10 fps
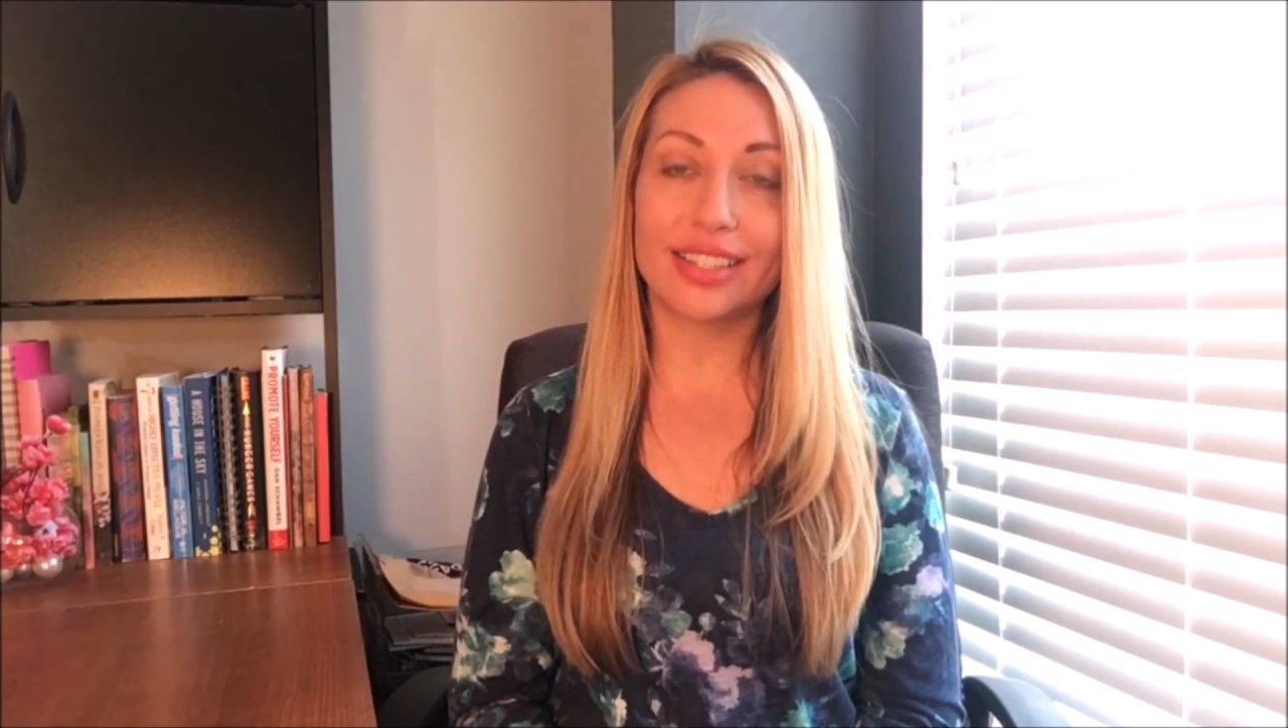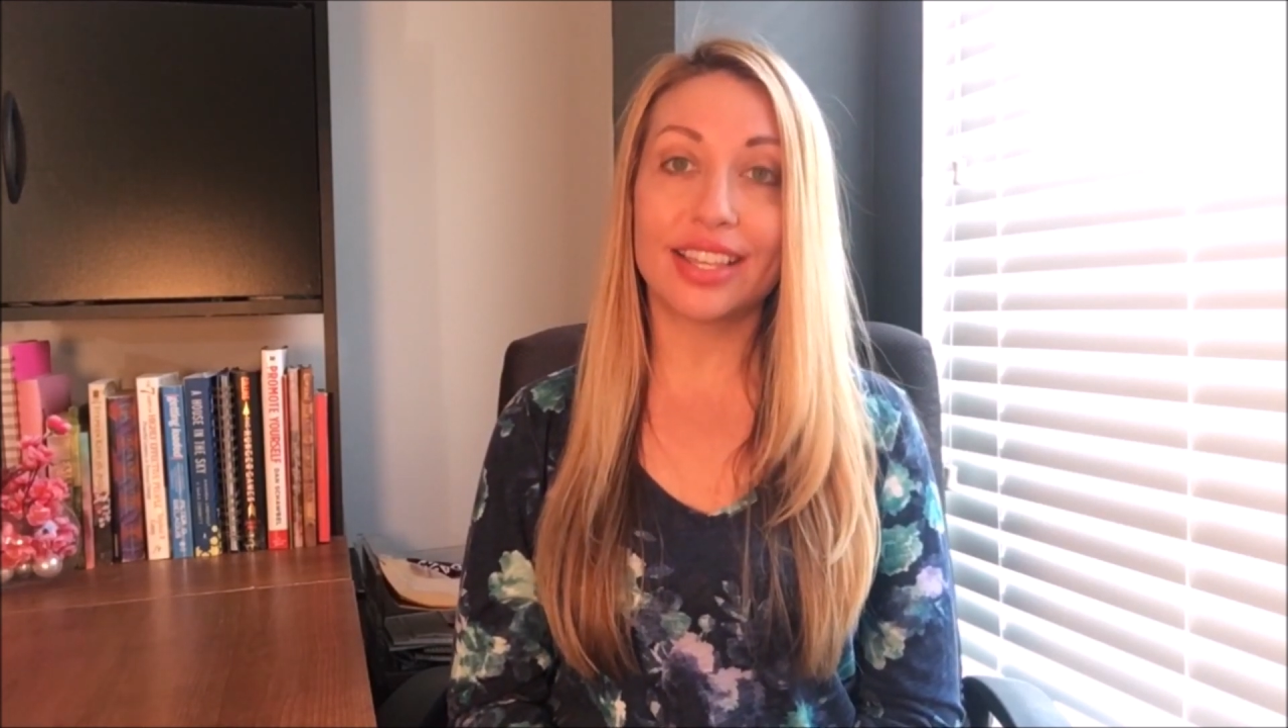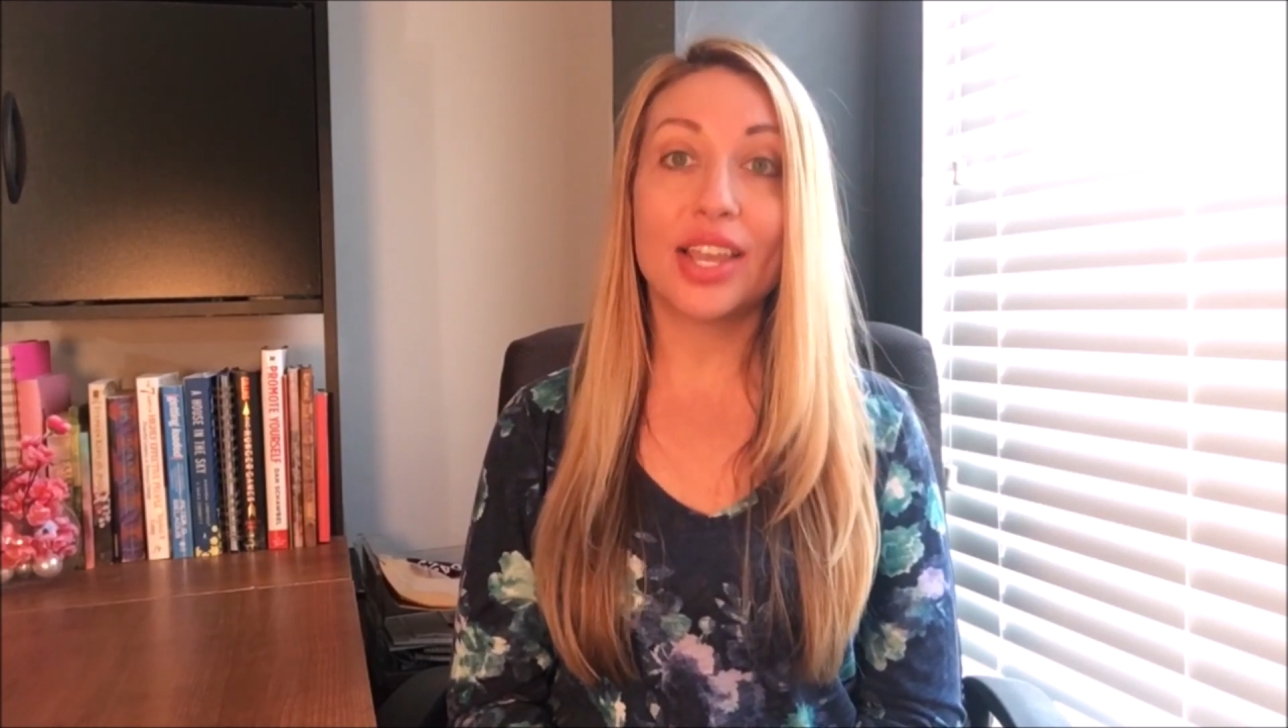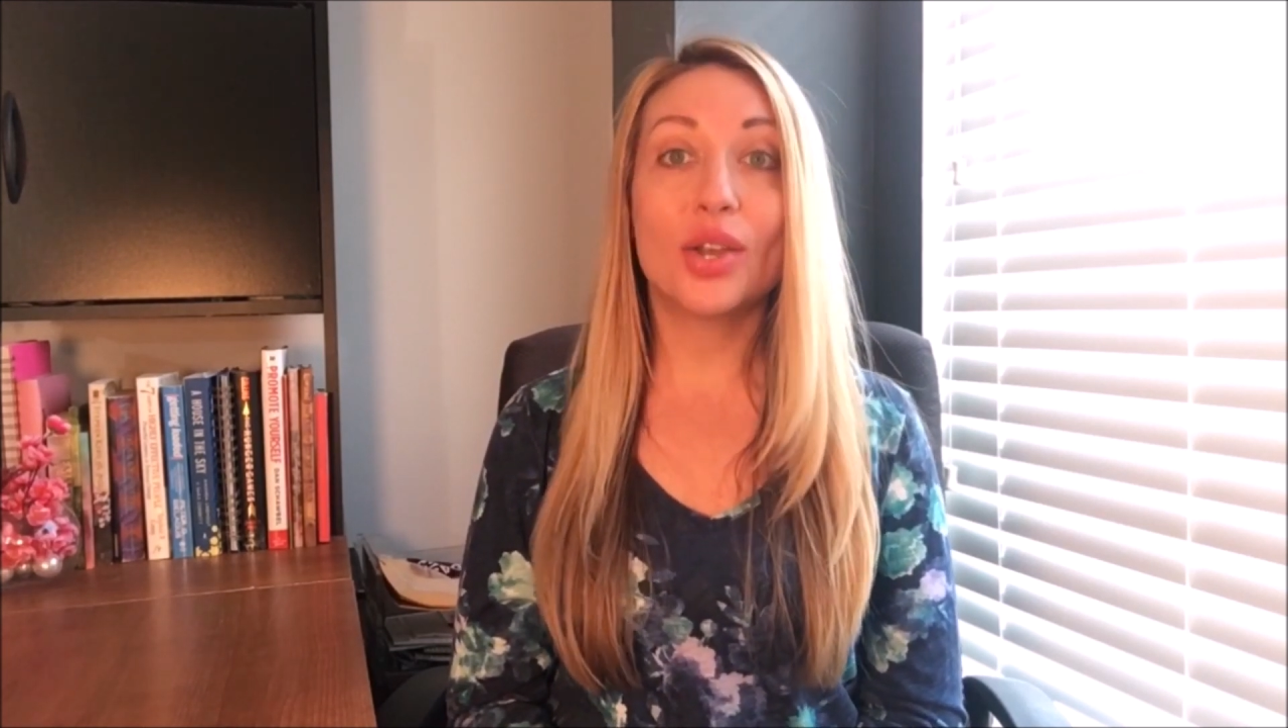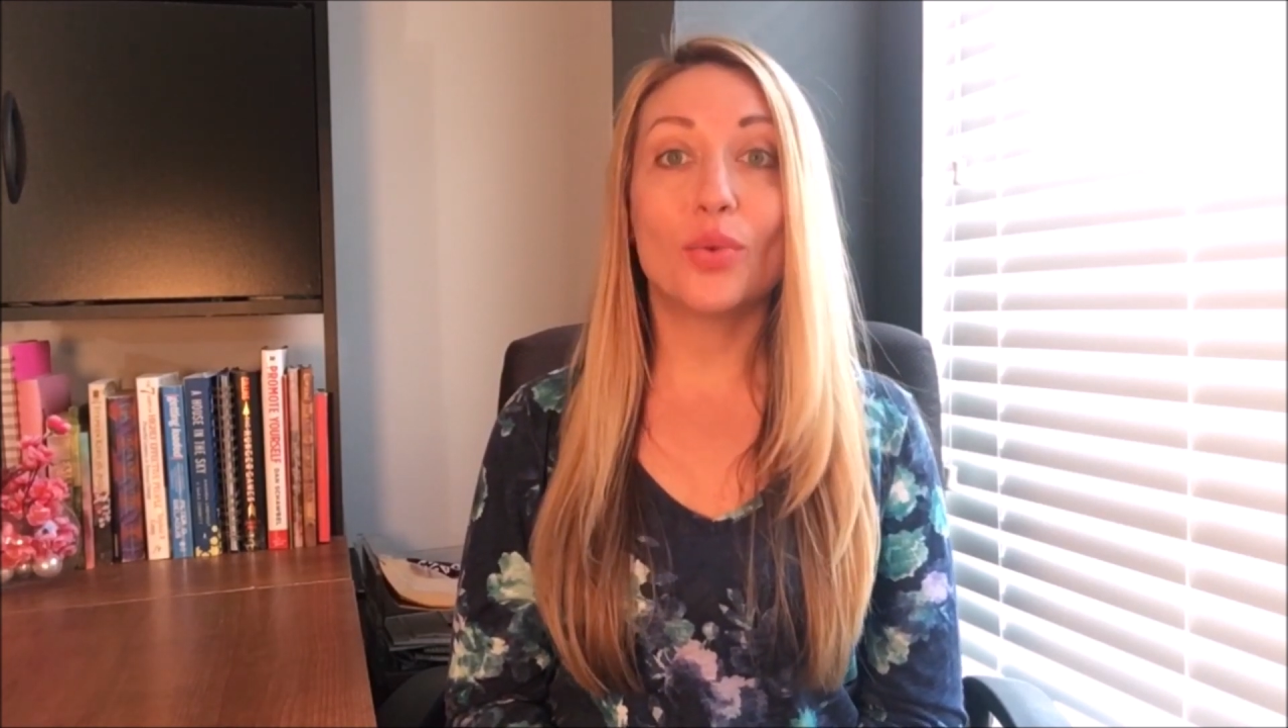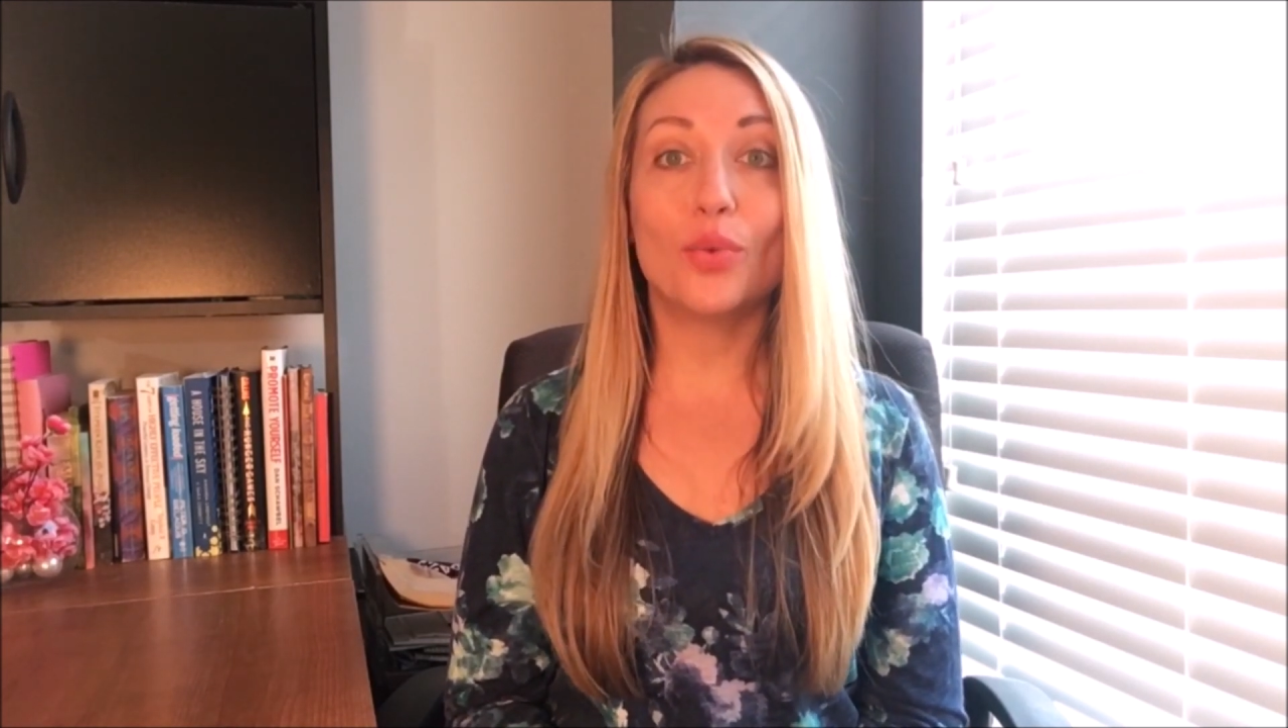sells